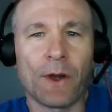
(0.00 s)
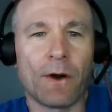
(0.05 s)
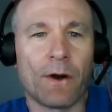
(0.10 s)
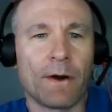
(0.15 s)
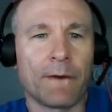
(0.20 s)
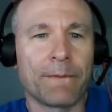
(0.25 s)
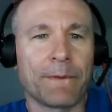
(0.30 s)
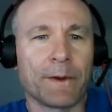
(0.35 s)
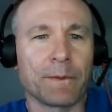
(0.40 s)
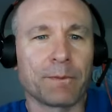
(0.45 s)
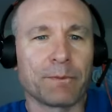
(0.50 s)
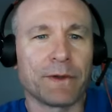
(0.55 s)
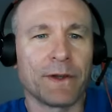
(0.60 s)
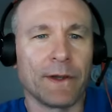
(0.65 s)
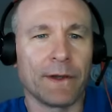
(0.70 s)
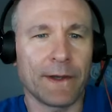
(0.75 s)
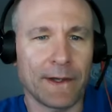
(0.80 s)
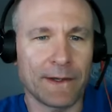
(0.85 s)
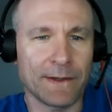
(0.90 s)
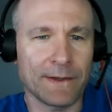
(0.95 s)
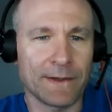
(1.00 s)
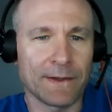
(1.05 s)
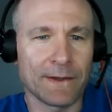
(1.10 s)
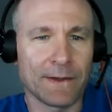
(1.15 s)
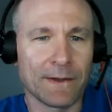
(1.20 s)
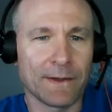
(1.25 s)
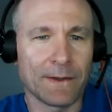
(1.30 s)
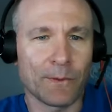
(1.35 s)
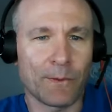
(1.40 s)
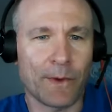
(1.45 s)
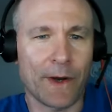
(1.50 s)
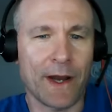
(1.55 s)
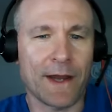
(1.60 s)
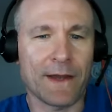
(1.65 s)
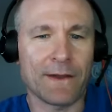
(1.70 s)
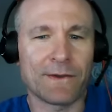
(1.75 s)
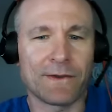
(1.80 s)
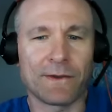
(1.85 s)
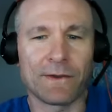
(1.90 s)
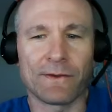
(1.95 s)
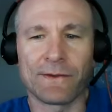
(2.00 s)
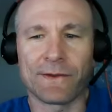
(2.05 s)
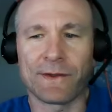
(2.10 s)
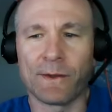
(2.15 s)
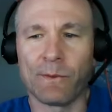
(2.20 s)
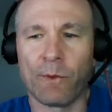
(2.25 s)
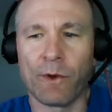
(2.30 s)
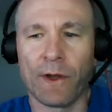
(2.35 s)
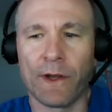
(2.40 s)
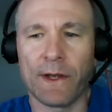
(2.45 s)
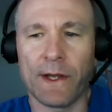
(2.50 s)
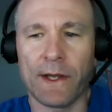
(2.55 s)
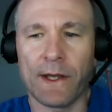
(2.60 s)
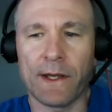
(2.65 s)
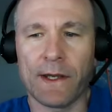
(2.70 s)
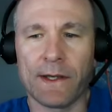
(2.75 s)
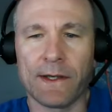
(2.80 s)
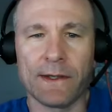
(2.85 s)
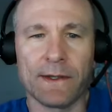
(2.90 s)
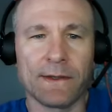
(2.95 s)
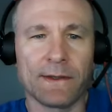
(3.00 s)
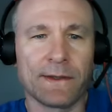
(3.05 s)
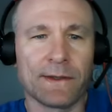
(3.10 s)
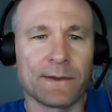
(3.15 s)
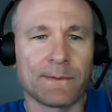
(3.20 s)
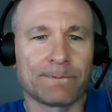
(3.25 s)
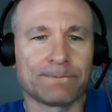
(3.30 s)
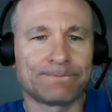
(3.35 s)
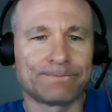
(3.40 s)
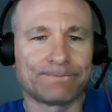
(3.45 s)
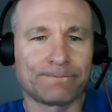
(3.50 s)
off their plate, right? So someone is